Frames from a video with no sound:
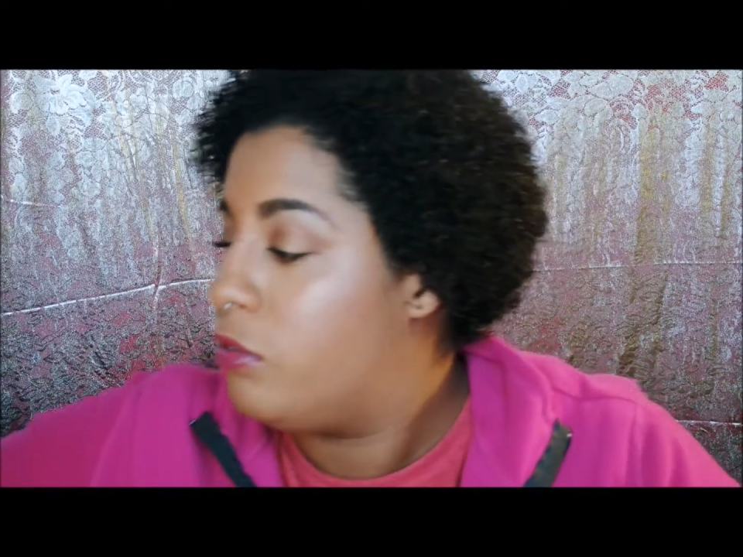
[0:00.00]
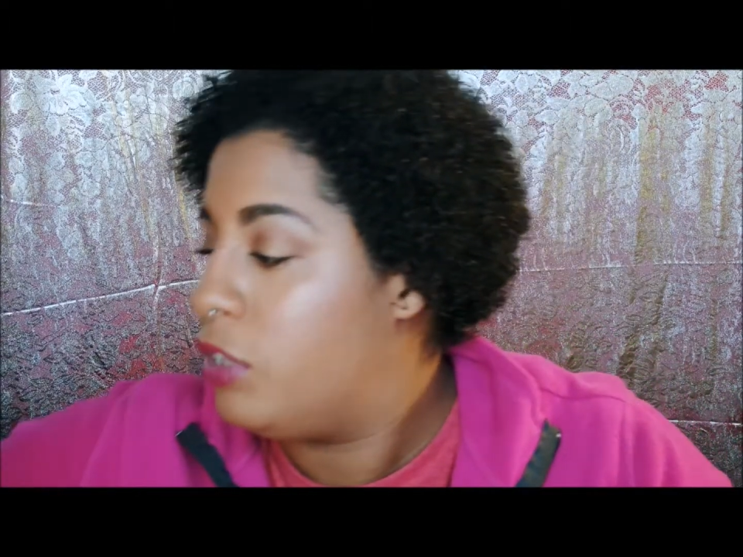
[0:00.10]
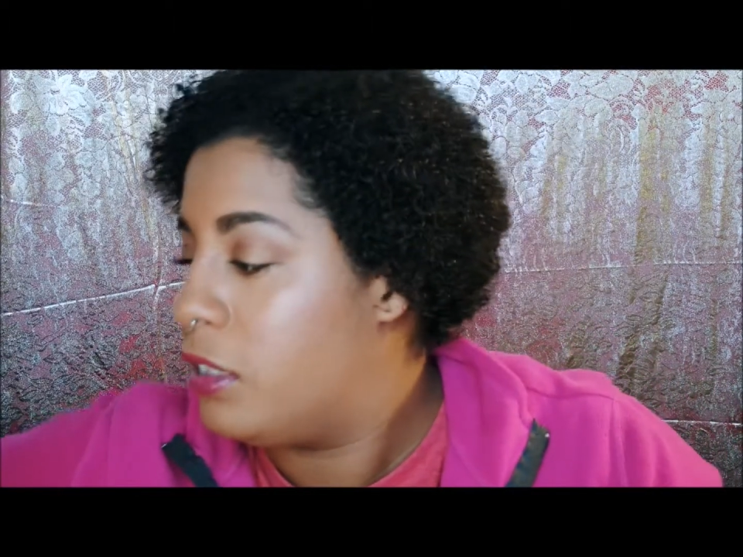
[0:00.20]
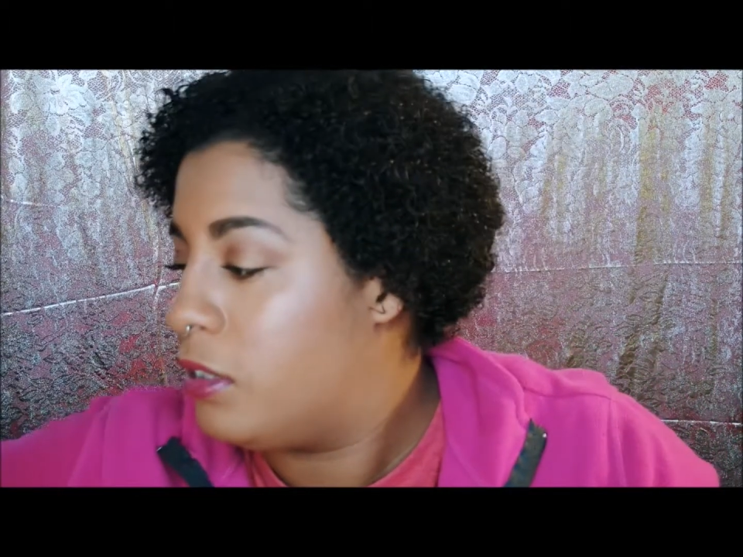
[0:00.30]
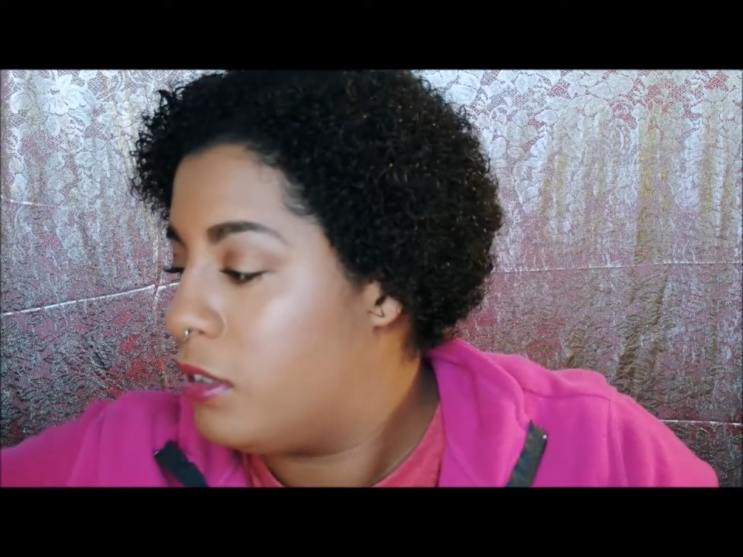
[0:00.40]

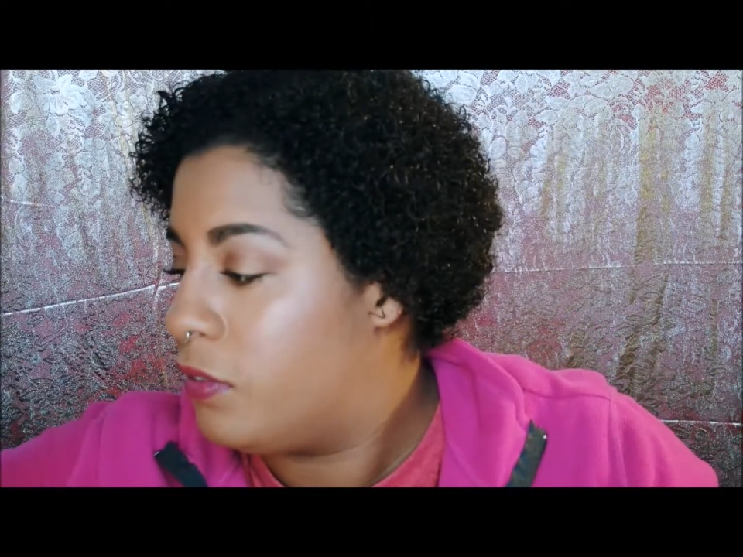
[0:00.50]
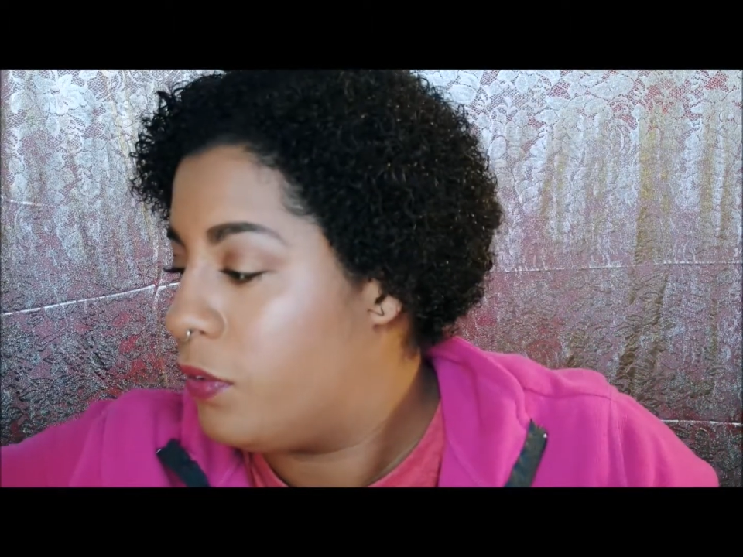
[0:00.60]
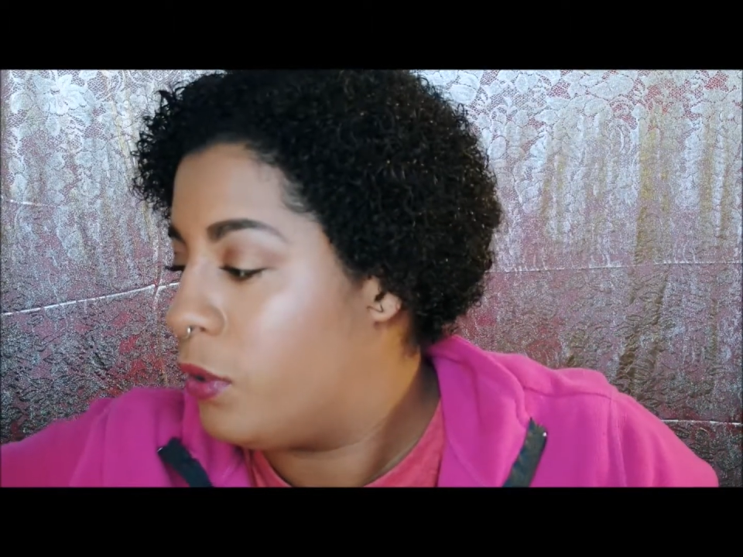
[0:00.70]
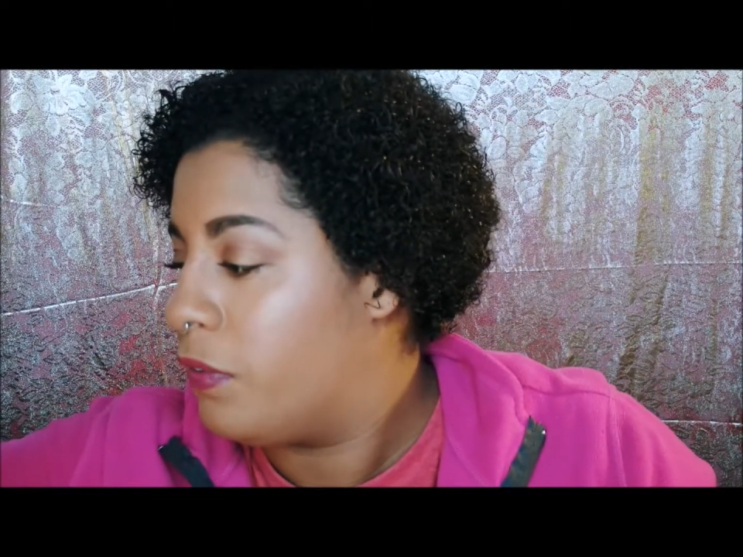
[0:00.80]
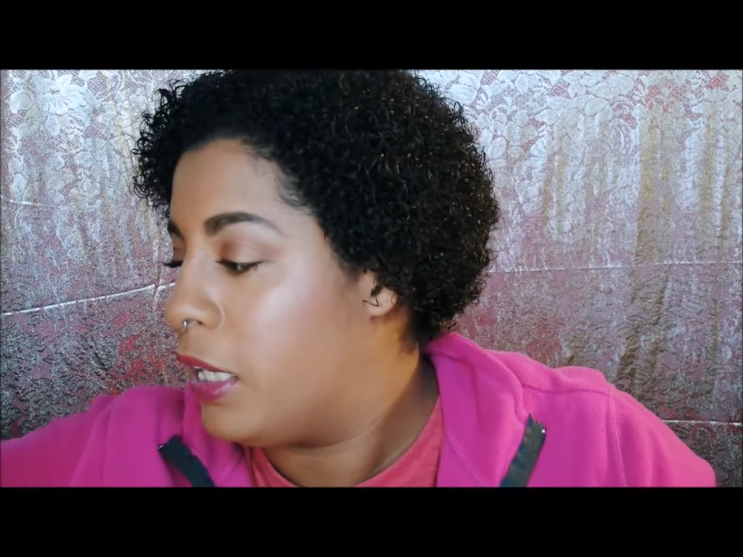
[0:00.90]
Jesus,
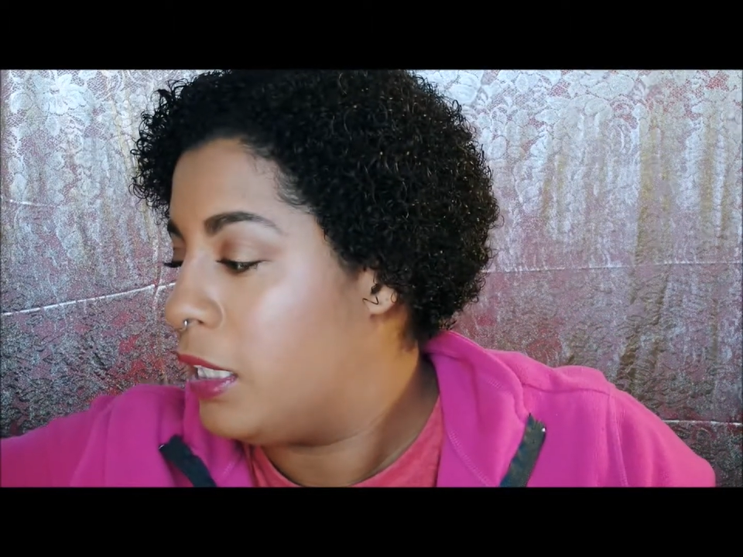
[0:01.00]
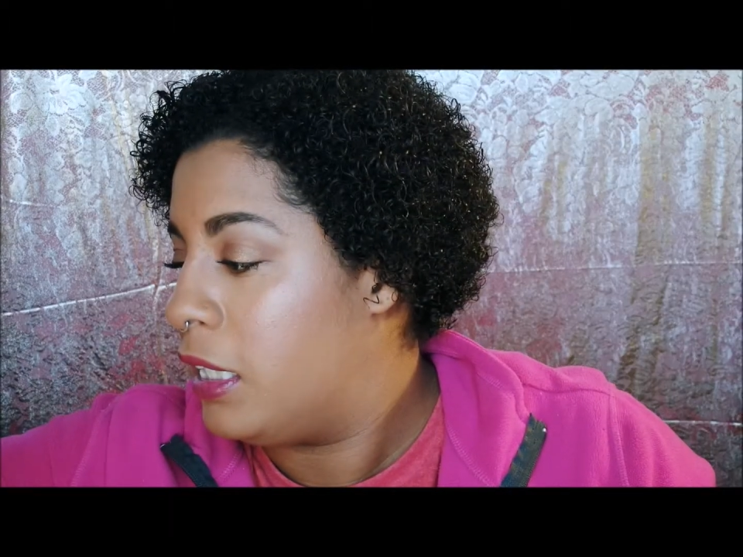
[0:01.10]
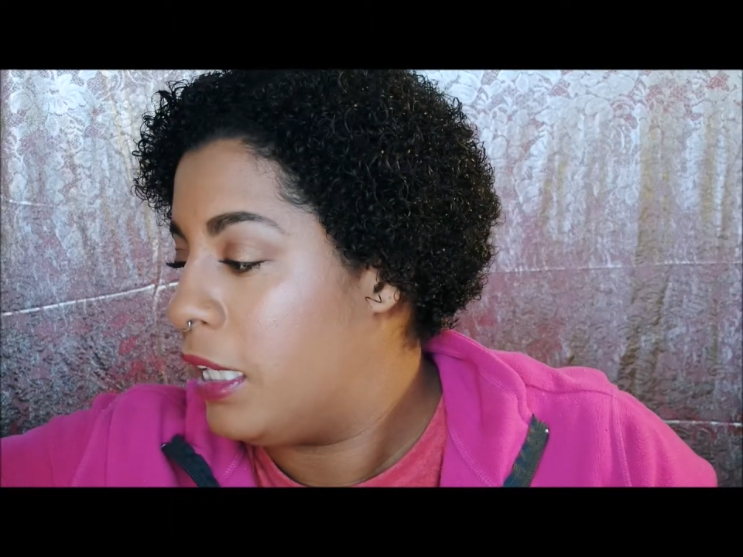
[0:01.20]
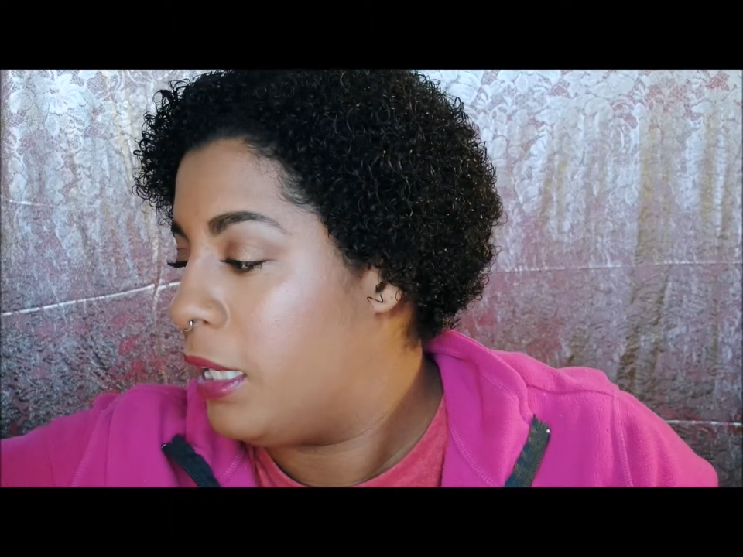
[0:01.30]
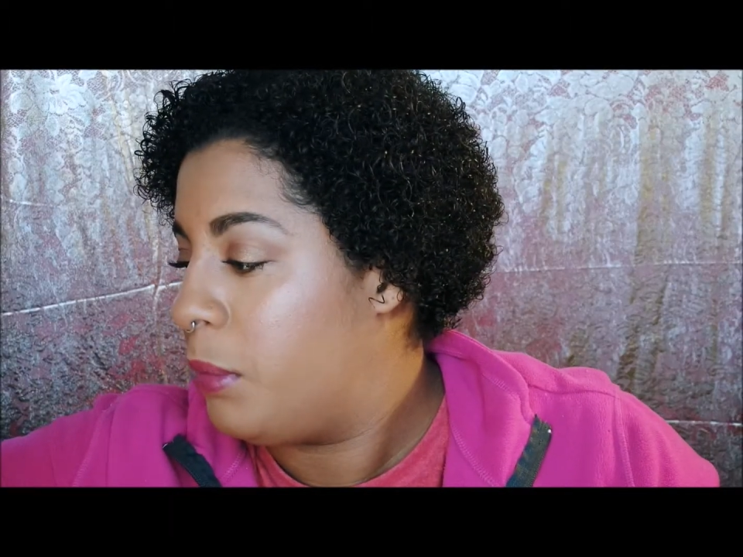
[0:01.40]
for
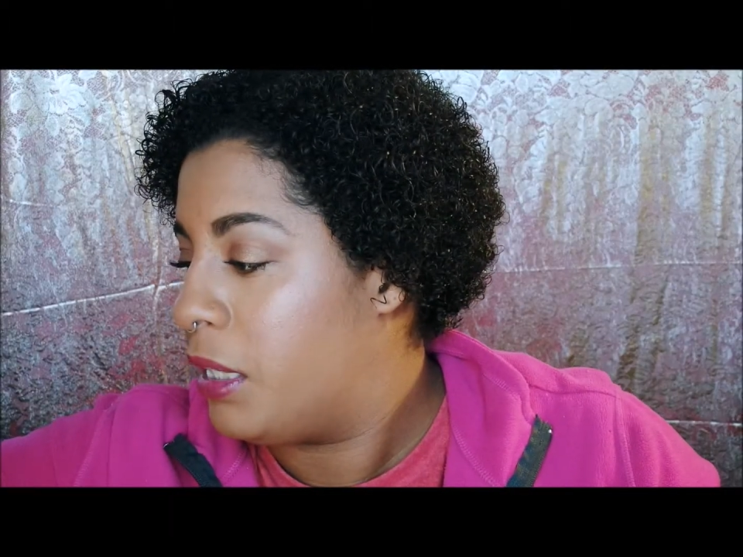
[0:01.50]
finding that.